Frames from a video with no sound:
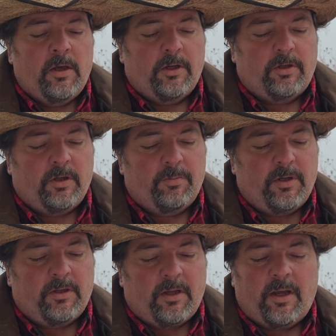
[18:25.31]
It should
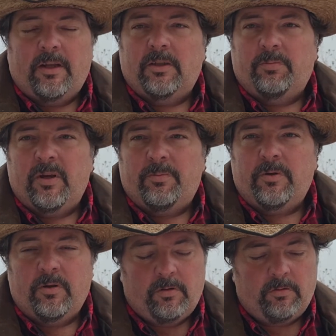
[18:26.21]
be in the hands of
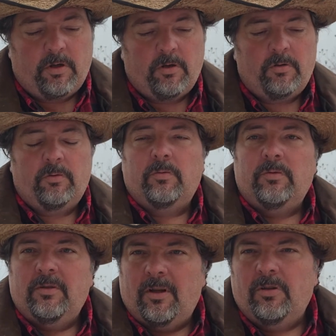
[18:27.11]
people who
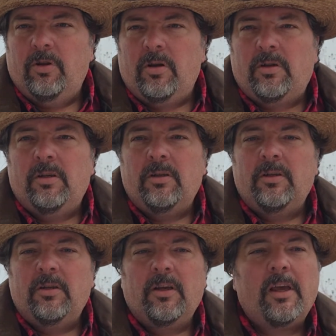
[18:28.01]
look
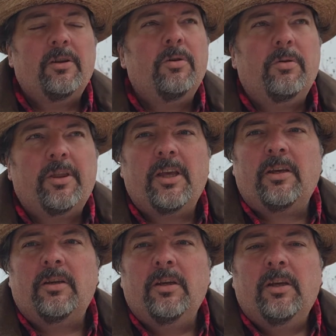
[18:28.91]
and who
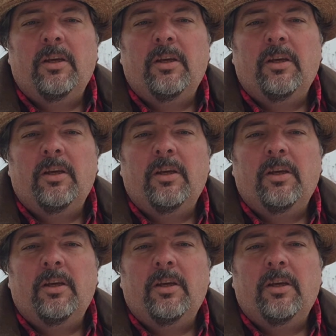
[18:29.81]
think.